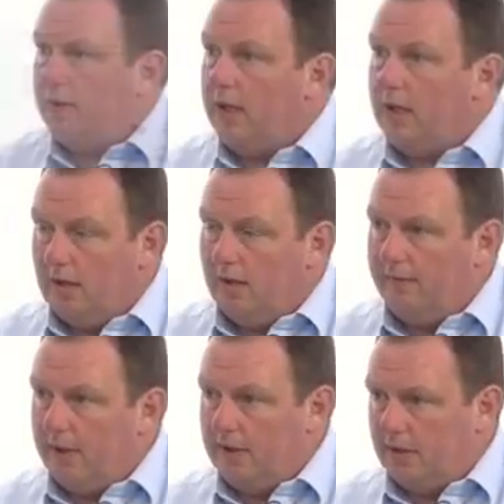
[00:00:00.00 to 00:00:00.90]
of thing in light
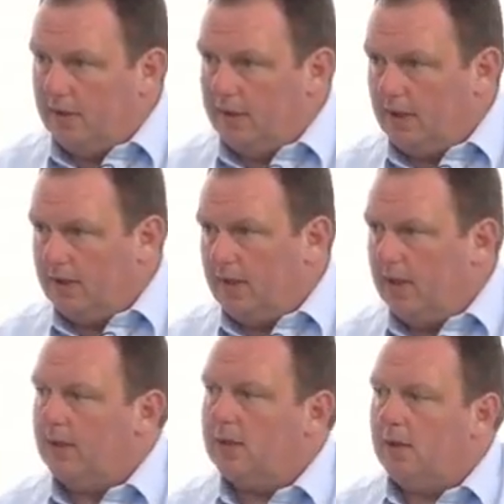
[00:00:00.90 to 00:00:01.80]
fittings and things like
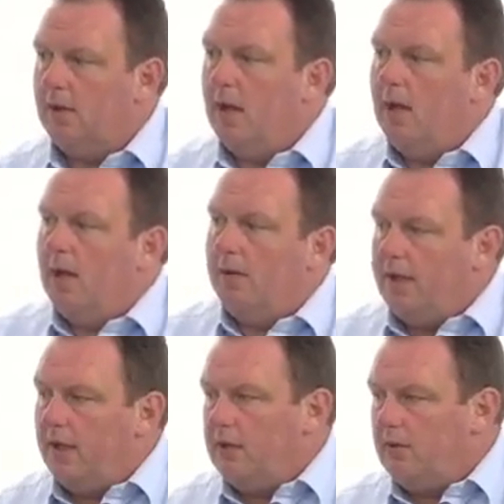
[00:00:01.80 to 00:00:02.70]
that. So
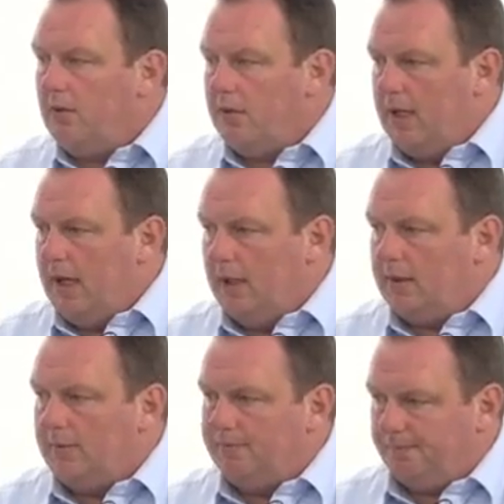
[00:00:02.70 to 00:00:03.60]
they do all of
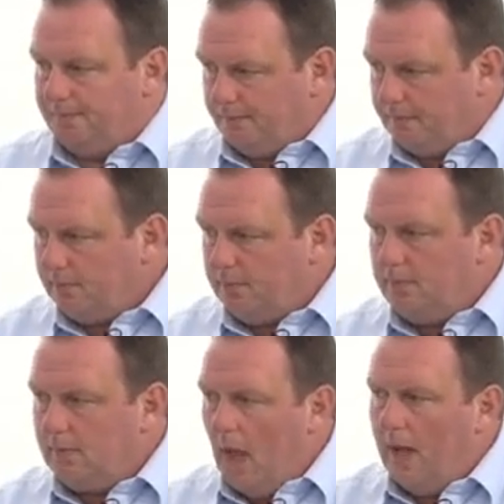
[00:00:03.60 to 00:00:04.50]
that.
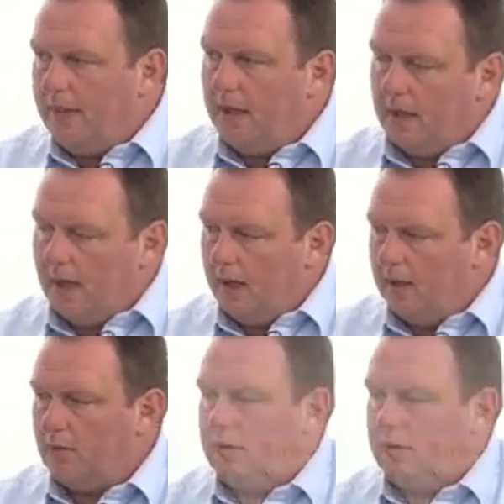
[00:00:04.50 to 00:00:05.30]
And they can handle